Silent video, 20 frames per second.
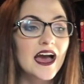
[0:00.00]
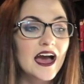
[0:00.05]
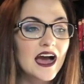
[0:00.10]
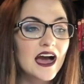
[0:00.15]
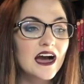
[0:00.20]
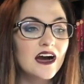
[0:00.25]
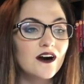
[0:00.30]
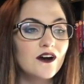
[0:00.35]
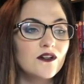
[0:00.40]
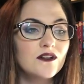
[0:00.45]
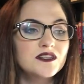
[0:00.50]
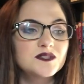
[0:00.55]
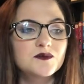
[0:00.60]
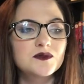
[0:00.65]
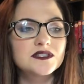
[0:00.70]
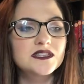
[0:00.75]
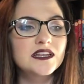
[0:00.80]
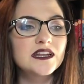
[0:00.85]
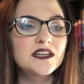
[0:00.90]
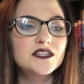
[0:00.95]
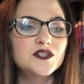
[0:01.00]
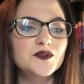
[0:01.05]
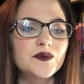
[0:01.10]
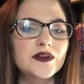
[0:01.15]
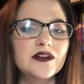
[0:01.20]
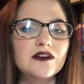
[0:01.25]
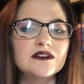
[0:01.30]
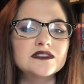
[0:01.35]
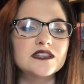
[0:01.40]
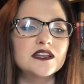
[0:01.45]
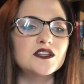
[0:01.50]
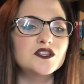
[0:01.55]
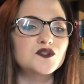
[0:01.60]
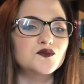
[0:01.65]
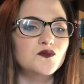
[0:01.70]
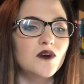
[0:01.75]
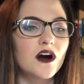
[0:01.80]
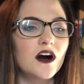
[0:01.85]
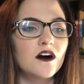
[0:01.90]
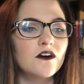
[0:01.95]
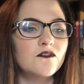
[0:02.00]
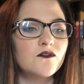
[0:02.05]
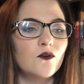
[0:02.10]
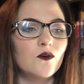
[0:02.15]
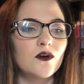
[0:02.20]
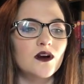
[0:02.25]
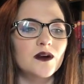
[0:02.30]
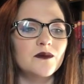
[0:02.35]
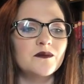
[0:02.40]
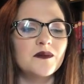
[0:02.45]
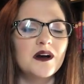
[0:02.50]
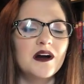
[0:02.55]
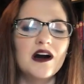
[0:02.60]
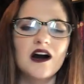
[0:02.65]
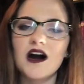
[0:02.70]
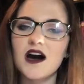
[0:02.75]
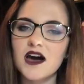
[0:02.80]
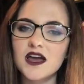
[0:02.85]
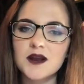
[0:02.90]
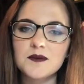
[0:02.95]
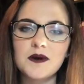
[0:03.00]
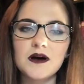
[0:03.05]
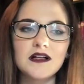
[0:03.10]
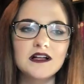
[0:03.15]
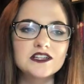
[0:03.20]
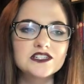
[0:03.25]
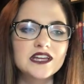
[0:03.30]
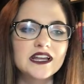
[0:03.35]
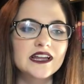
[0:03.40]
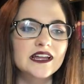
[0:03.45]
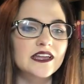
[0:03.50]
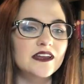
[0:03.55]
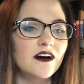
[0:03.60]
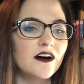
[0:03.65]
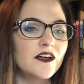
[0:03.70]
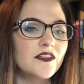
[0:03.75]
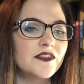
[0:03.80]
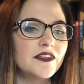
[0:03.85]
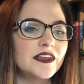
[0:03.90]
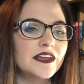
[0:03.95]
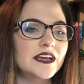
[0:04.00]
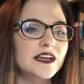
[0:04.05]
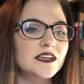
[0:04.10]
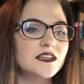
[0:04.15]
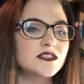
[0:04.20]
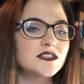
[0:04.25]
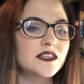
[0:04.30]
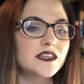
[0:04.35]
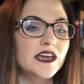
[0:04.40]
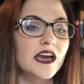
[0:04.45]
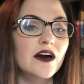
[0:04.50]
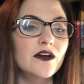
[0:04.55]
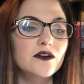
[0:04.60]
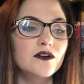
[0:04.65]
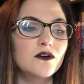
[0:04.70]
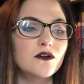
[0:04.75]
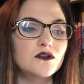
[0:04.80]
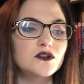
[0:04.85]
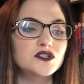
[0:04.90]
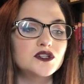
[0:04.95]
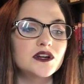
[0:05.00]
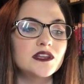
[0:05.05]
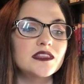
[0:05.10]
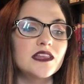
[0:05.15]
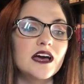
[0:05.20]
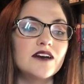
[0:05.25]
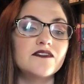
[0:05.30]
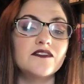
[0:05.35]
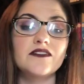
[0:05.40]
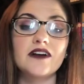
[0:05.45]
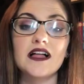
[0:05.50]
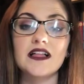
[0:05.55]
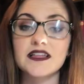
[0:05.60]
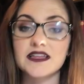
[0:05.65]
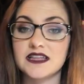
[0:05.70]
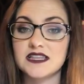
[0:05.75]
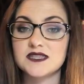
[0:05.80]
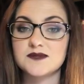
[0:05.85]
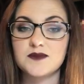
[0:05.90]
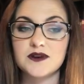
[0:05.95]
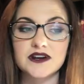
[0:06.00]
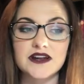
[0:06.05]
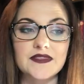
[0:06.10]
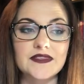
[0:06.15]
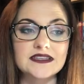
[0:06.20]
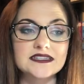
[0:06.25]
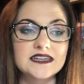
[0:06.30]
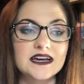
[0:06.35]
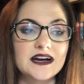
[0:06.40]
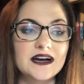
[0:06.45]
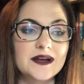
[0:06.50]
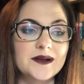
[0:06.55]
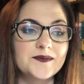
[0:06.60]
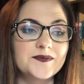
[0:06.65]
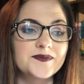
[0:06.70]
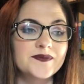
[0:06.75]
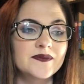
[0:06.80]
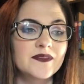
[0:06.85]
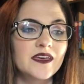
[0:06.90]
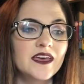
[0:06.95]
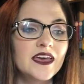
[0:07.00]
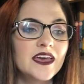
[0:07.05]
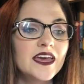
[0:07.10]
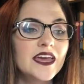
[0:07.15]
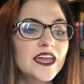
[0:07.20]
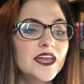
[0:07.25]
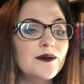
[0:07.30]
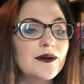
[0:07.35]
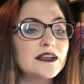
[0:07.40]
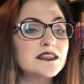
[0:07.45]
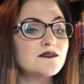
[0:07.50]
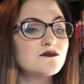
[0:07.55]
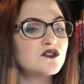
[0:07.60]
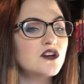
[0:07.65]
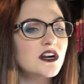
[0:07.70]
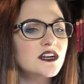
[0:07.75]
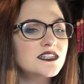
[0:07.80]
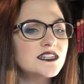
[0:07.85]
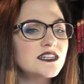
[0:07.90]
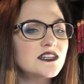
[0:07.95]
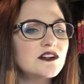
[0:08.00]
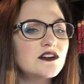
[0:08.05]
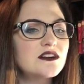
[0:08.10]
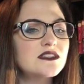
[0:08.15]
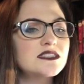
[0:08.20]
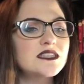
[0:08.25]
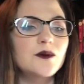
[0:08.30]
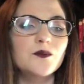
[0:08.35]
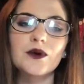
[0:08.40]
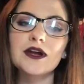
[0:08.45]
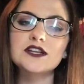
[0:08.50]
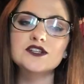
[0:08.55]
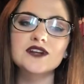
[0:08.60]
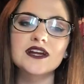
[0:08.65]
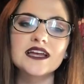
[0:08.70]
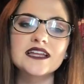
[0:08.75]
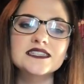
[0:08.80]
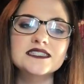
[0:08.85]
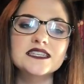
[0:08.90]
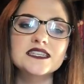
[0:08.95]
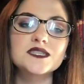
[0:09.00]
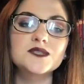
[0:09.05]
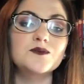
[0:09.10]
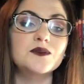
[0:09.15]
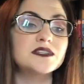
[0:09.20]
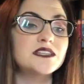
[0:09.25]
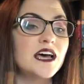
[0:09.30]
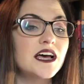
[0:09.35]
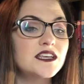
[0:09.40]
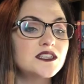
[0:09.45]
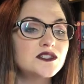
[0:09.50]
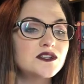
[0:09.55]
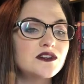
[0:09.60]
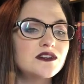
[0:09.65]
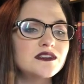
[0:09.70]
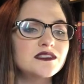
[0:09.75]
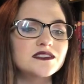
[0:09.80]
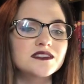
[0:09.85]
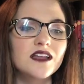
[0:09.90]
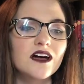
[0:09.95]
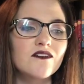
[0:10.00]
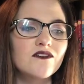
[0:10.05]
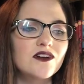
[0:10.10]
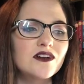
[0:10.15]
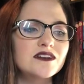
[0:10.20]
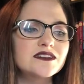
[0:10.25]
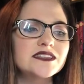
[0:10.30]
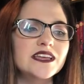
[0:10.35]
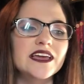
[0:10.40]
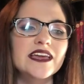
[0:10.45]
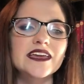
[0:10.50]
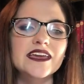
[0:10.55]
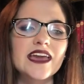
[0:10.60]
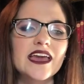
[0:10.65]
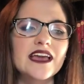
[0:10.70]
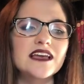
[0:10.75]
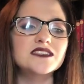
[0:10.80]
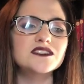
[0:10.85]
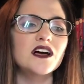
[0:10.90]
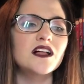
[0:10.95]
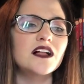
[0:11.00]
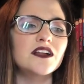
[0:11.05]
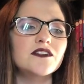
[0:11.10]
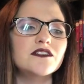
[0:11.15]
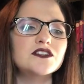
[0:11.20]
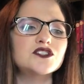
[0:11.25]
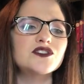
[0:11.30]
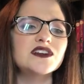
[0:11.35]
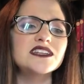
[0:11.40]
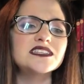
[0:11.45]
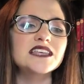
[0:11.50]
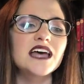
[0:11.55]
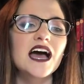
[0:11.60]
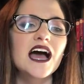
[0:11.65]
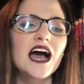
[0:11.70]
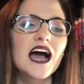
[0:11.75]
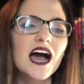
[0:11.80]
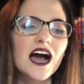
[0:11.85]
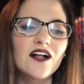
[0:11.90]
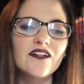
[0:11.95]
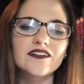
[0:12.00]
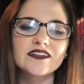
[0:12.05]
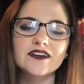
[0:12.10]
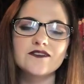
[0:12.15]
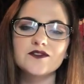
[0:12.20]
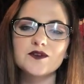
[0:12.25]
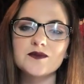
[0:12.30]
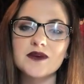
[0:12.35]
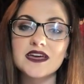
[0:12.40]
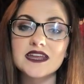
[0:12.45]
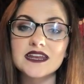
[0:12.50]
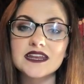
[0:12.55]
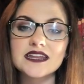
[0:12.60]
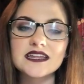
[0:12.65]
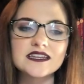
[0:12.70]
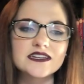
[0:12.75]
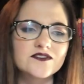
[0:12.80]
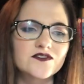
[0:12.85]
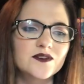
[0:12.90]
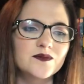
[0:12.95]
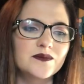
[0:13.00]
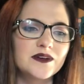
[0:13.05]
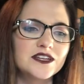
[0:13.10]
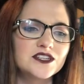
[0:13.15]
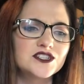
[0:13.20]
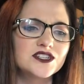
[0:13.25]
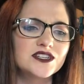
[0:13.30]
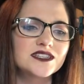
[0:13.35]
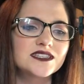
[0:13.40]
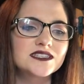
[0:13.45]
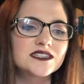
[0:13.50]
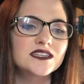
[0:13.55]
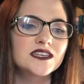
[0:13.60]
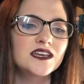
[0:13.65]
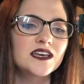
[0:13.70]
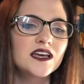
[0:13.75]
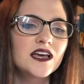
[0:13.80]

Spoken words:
Howl is presented to readers in its raw form, unapologetic and authentic to the counterculture and life of Allen Ginsberg at the time. He writes of drug dealers, subway transits, protesters, lovers, and gays all out on the streets howling of humanity in different pitches.